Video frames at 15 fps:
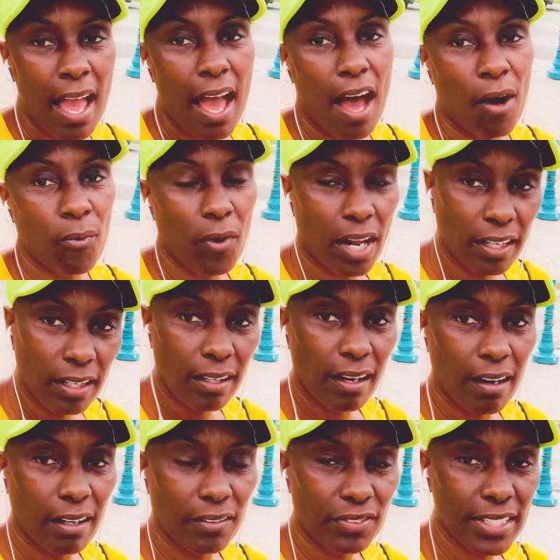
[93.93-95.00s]
I want to
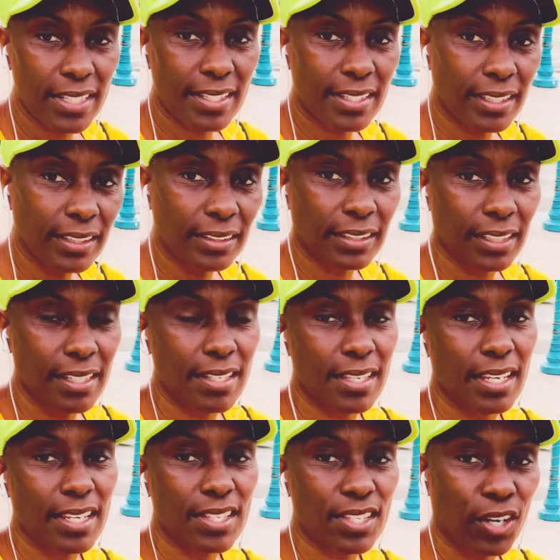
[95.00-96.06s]
learn of his teachings,
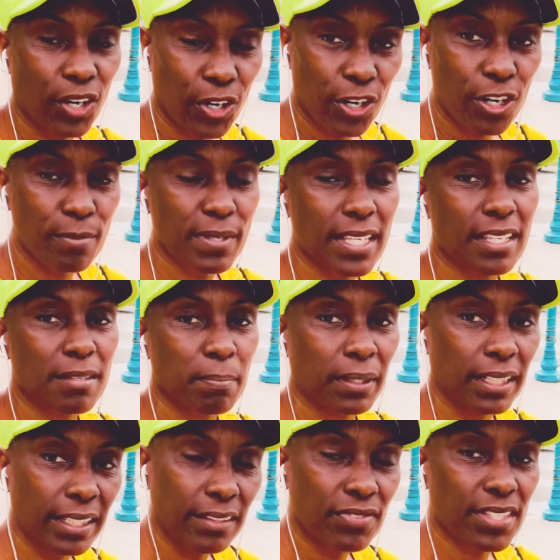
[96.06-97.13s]
his herbs, his
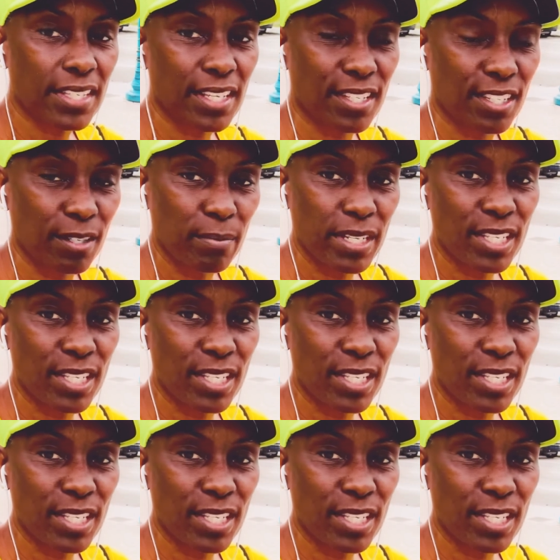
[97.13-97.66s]
belief system.